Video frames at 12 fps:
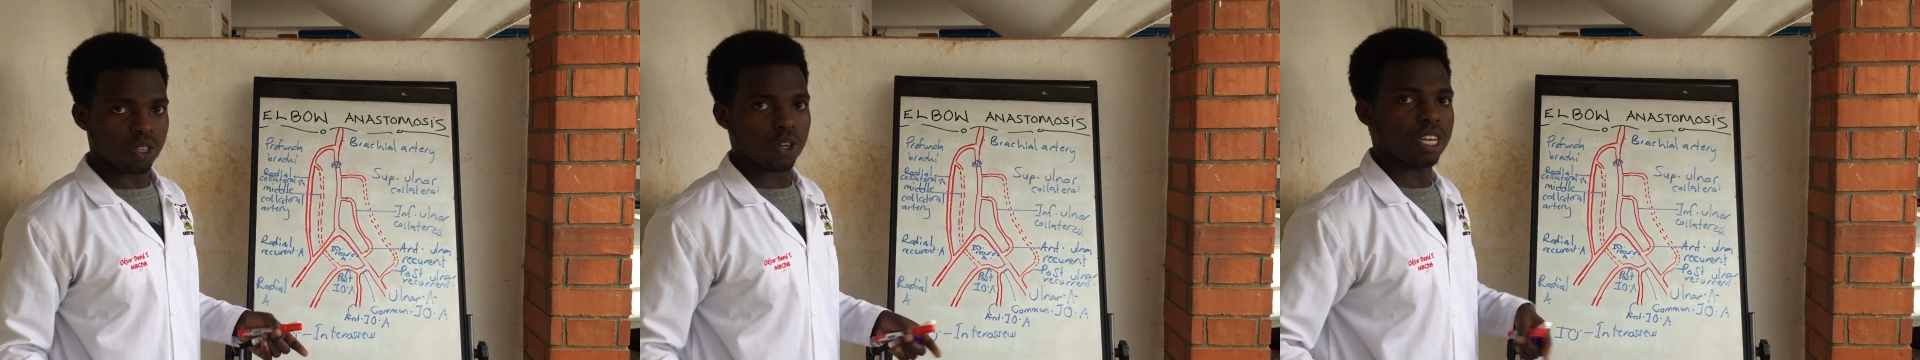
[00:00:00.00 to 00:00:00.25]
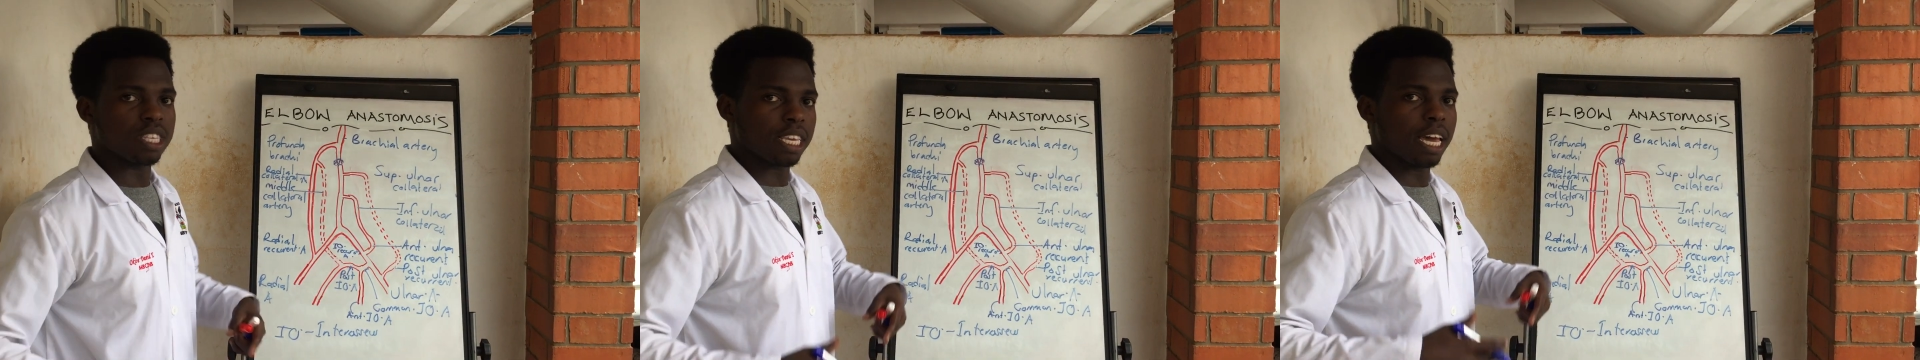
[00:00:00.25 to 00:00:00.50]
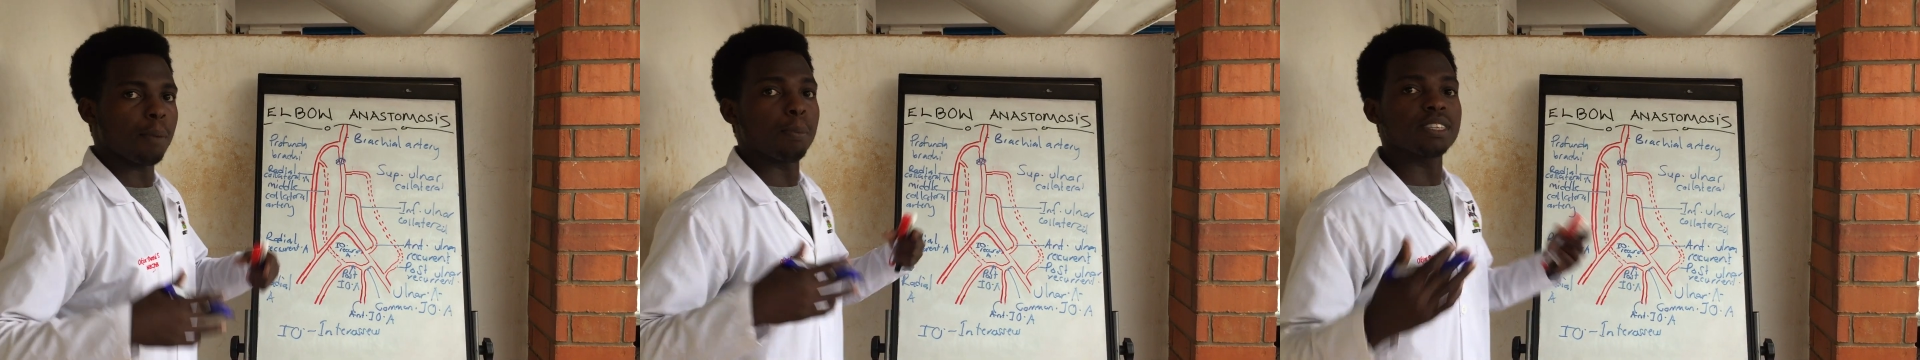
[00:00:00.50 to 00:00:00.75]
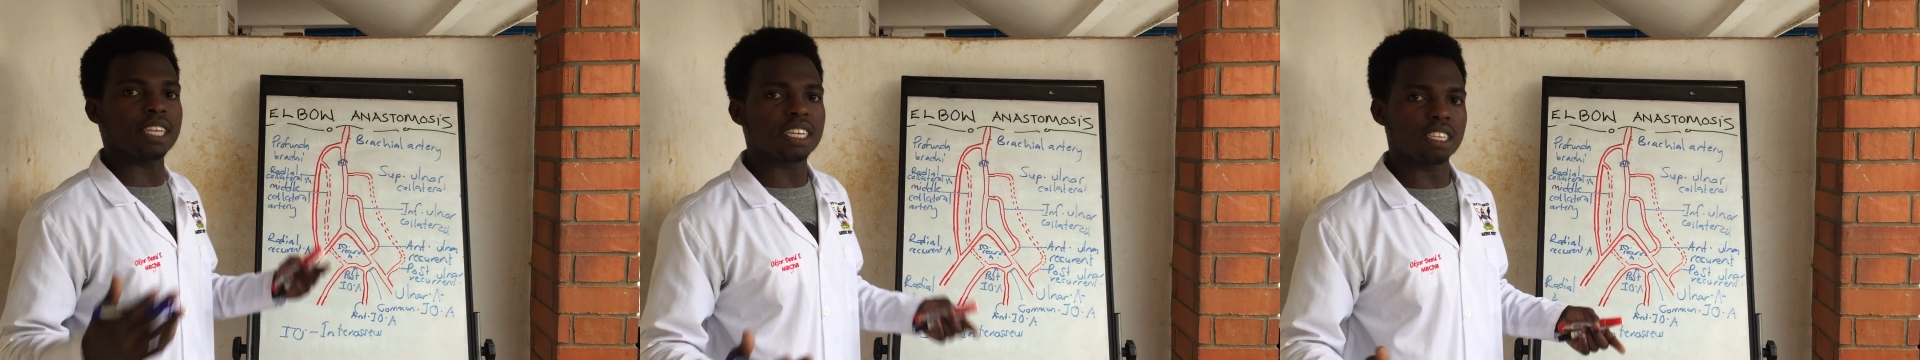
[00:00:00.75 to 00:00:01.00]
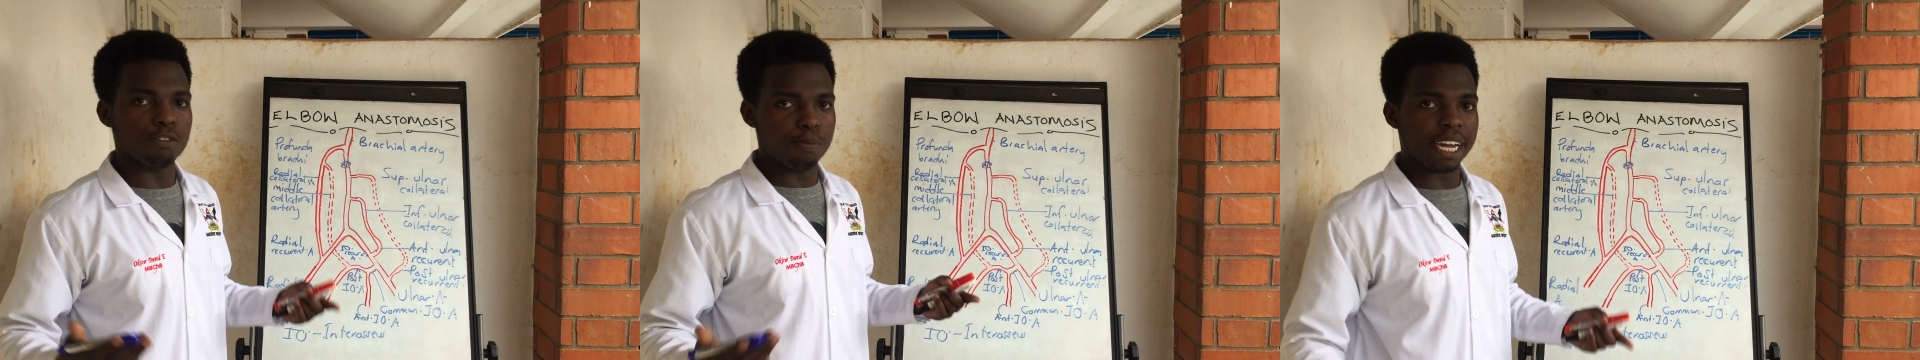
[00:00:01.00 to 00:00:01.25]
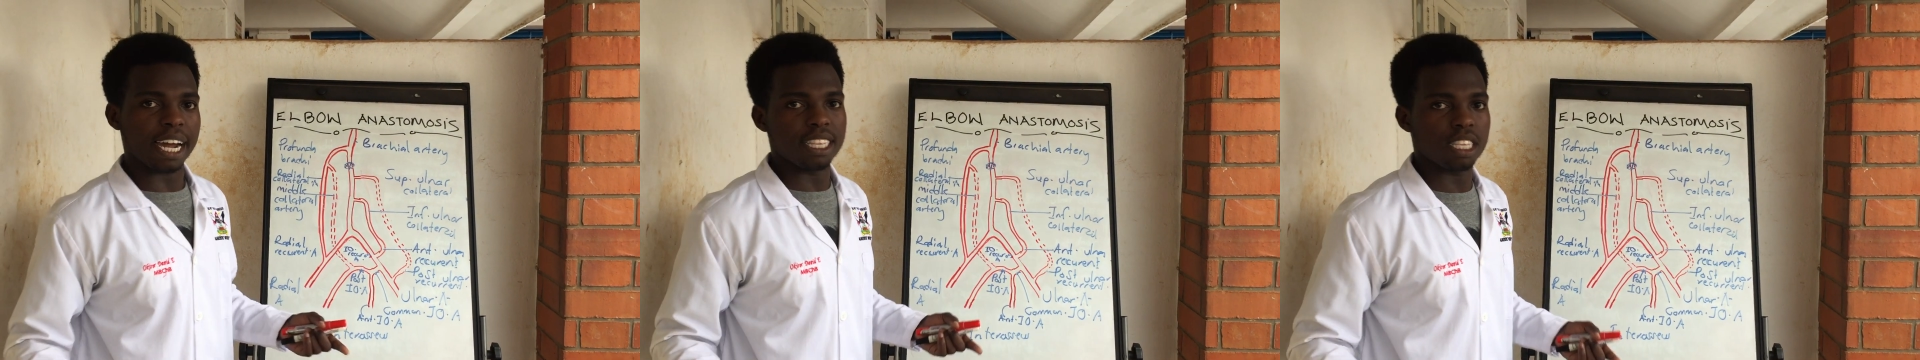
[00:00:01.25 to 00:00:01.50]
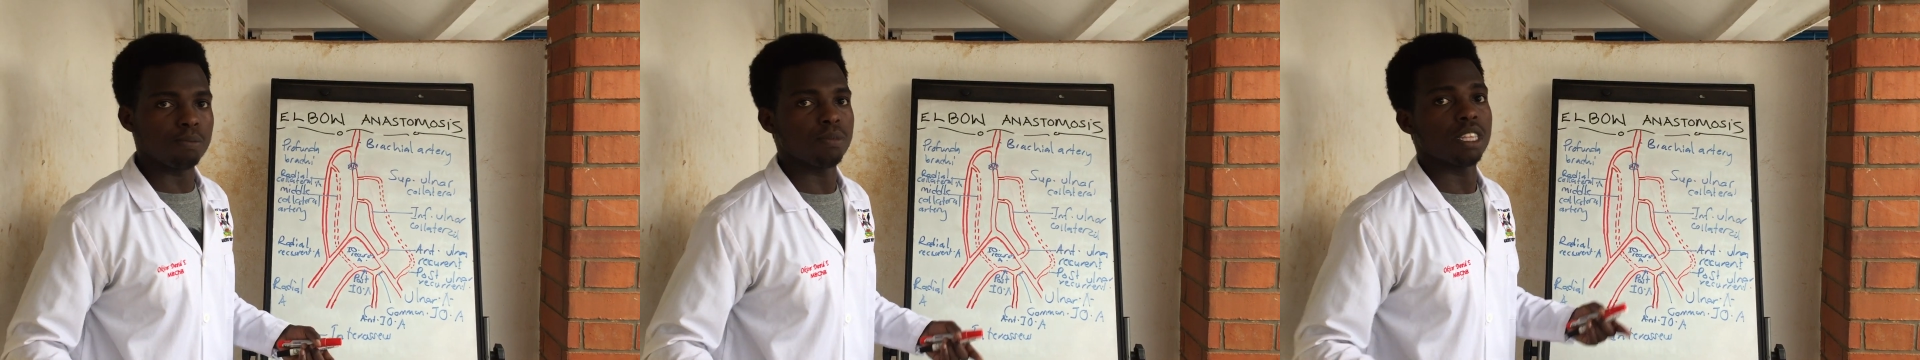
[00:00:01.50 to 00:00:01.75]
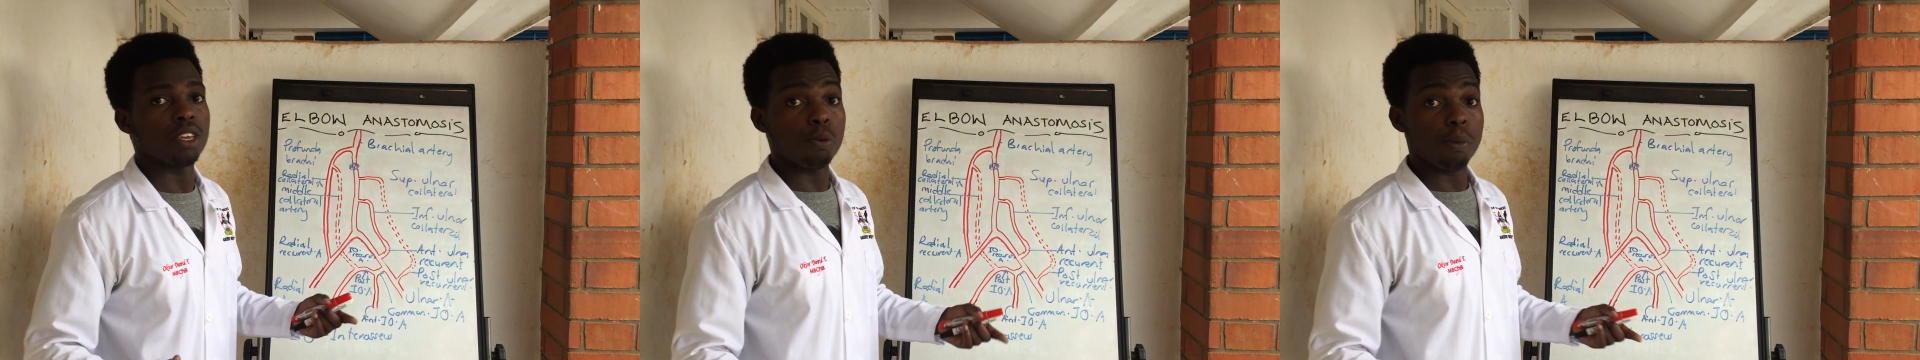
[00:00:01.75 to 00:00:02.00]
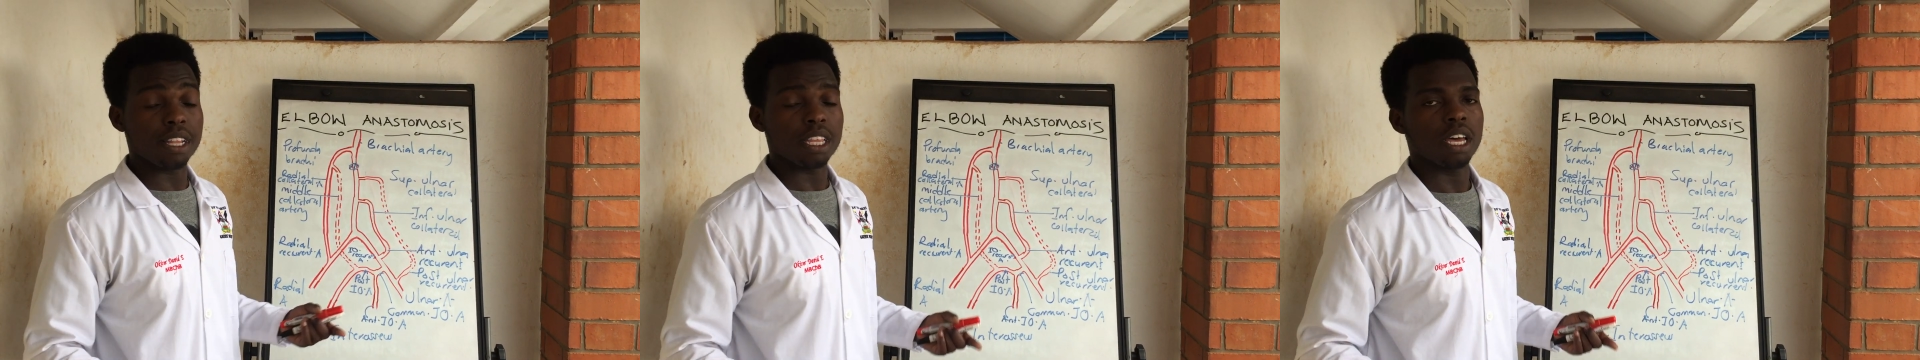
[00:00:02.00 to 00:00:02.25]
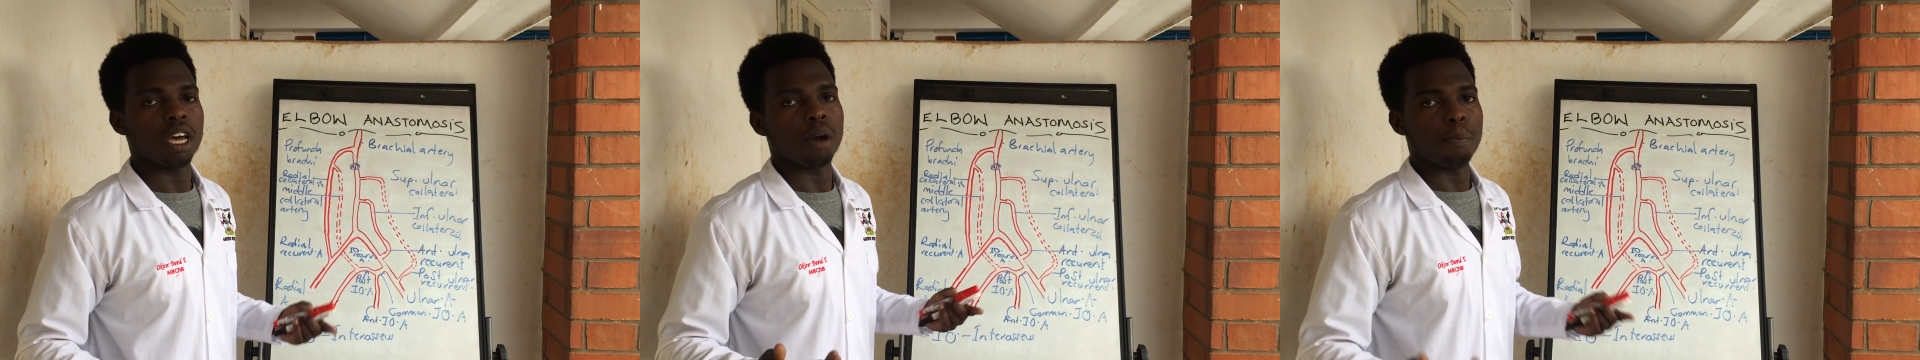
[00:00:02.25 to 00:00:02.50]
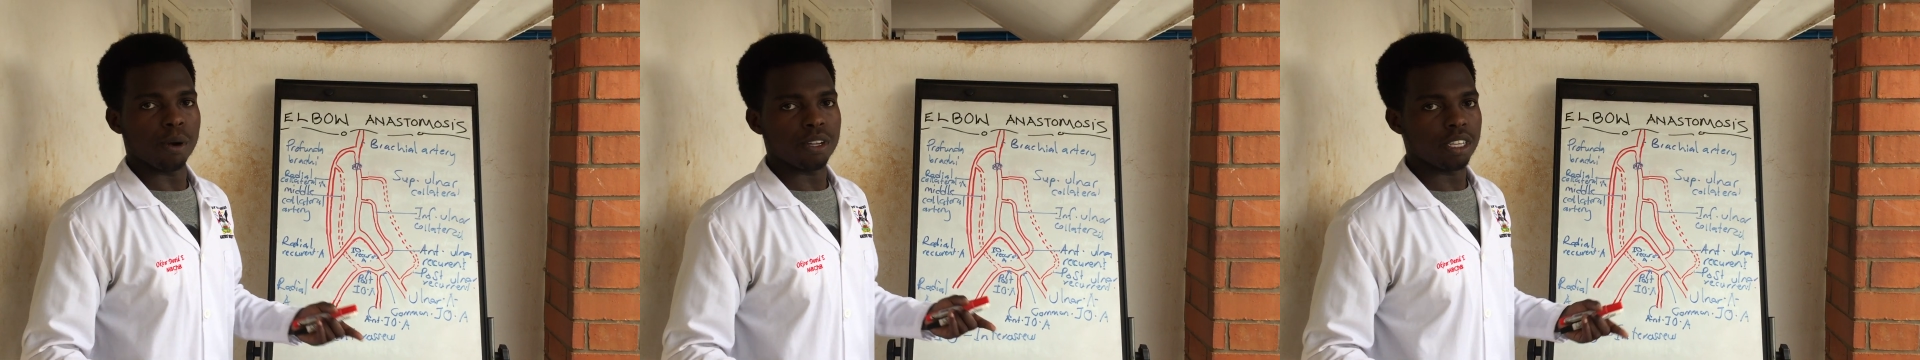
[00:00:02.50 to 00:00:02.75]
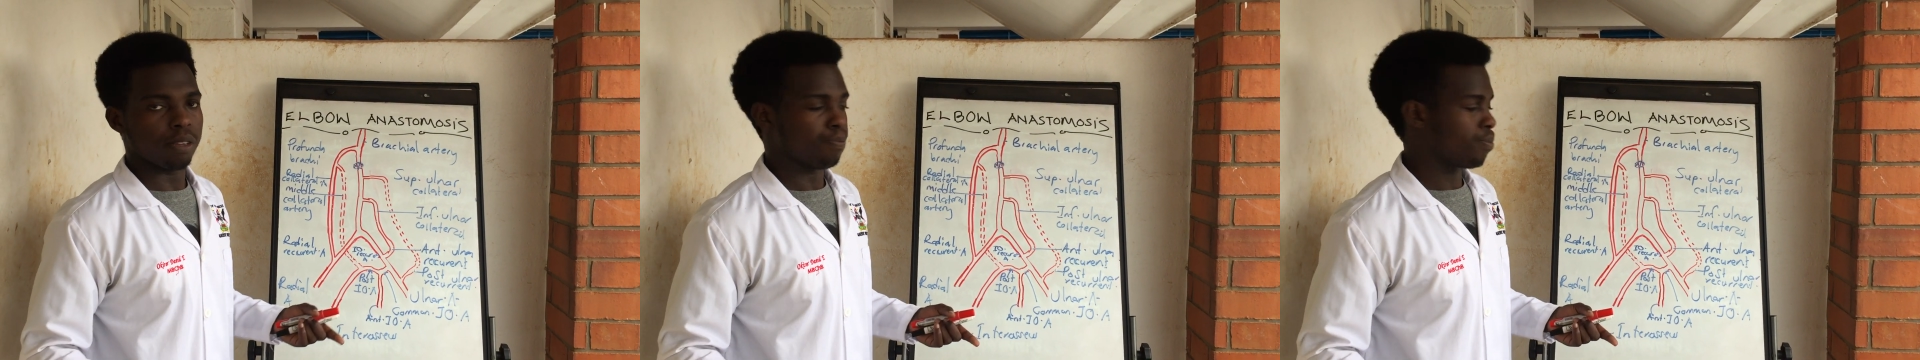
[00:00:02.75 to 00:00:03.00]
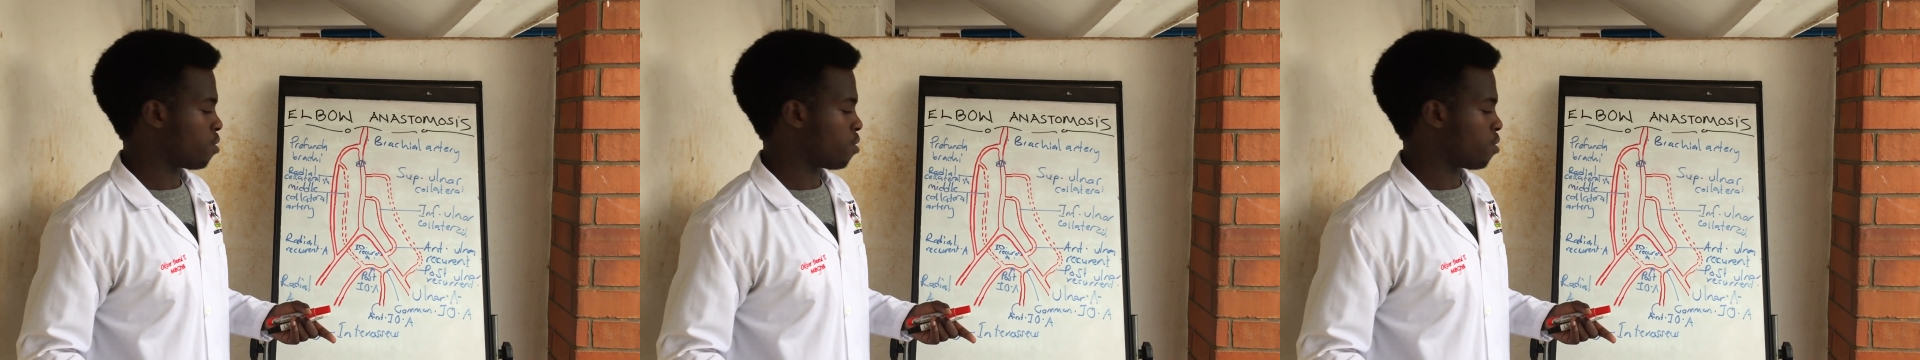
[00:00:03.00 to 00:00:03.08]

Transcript: So it's a protective mechanism in a human body.